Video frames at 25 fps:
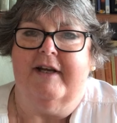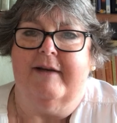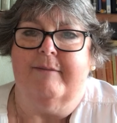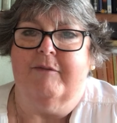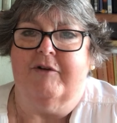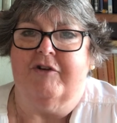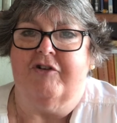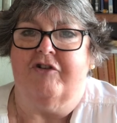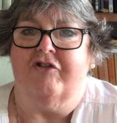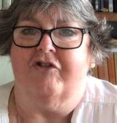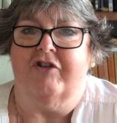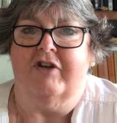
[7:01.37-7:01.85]

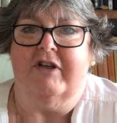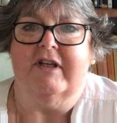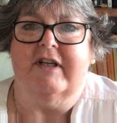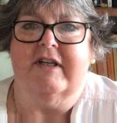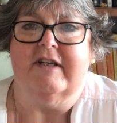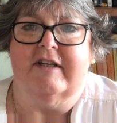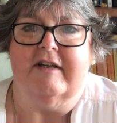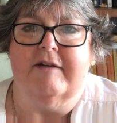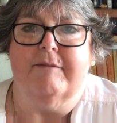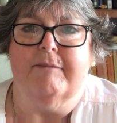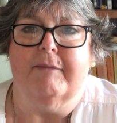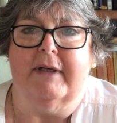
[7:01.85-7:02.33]

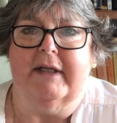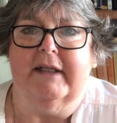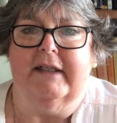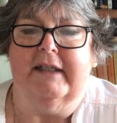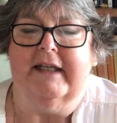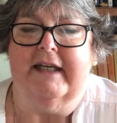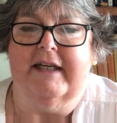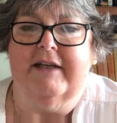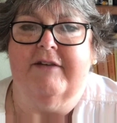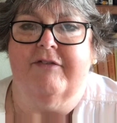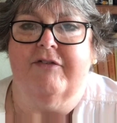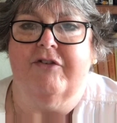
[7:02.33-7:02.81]
demonstrated in my
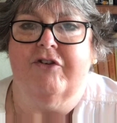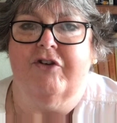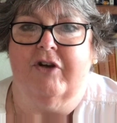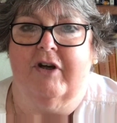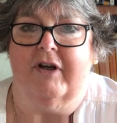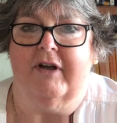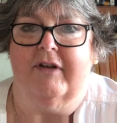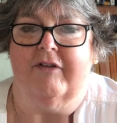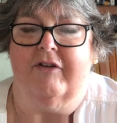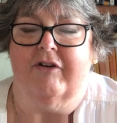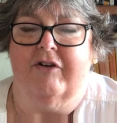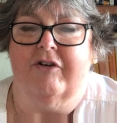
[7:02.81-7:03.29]
life
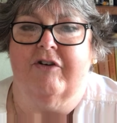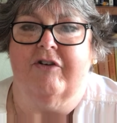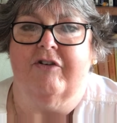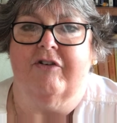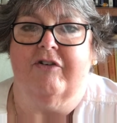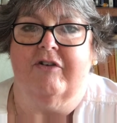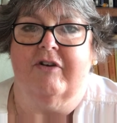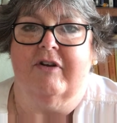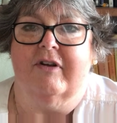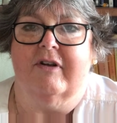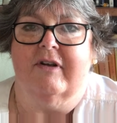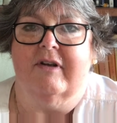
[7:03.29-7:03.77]
to
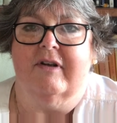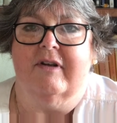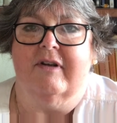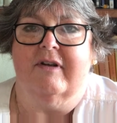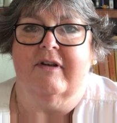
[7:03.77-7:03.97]
others.